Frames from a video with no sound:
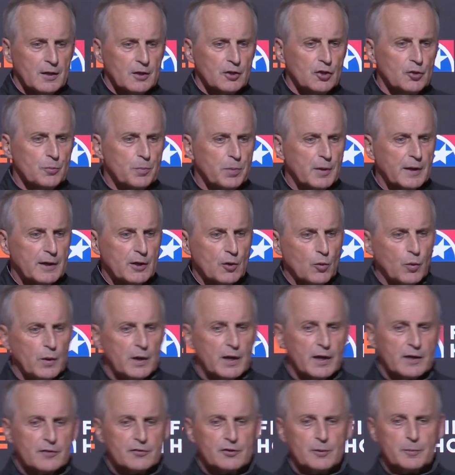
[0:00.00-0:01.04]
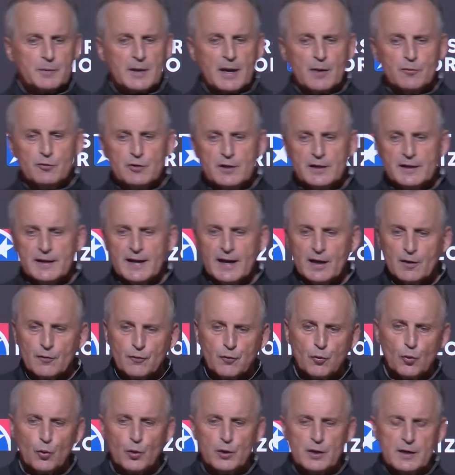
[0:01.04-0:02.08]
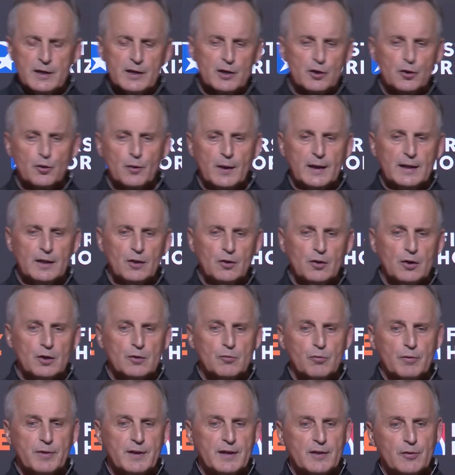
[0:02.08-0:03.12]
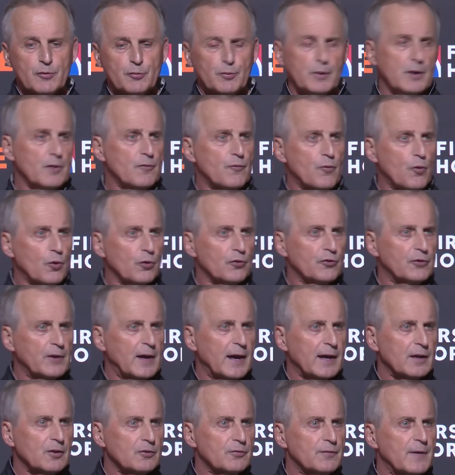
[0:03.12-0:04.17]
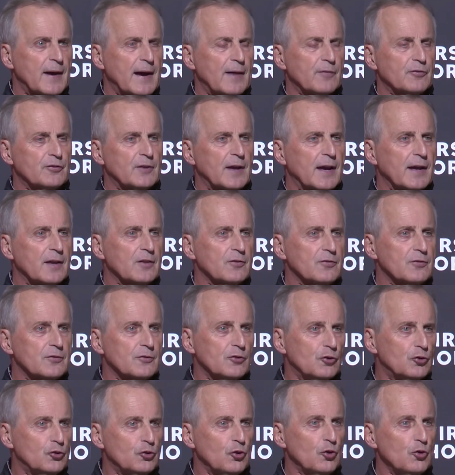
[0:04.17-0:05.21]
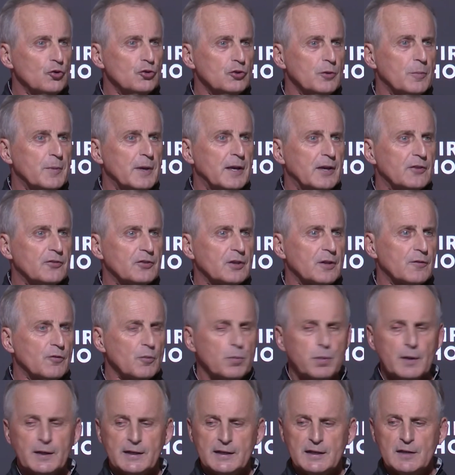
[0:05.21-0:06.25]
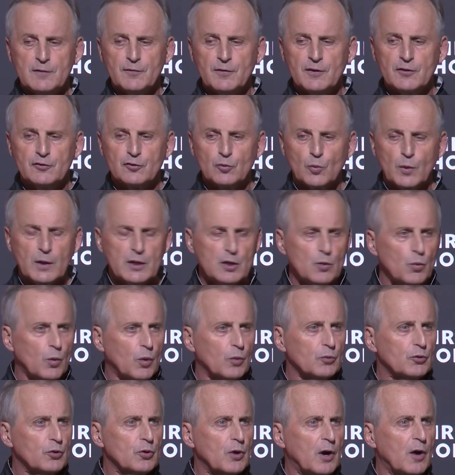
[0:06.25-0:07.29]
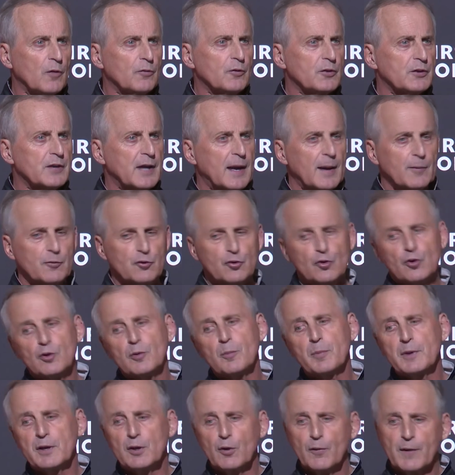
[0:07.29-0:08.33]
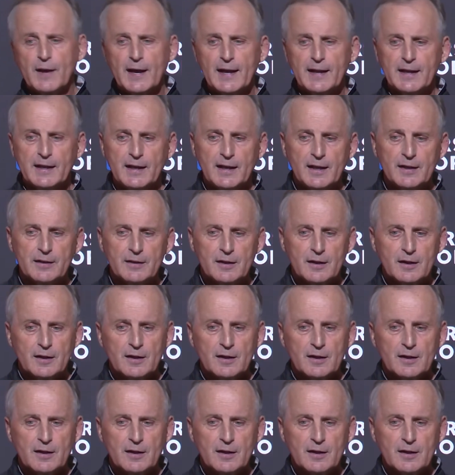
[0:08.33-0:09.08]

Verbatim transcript: you play quick. Sometimes you get down the floor, you get a great look within three or four seconds, five seconds. You shoot, you miss. And if you play defense the way you want to, oftentimes you're going to be on that end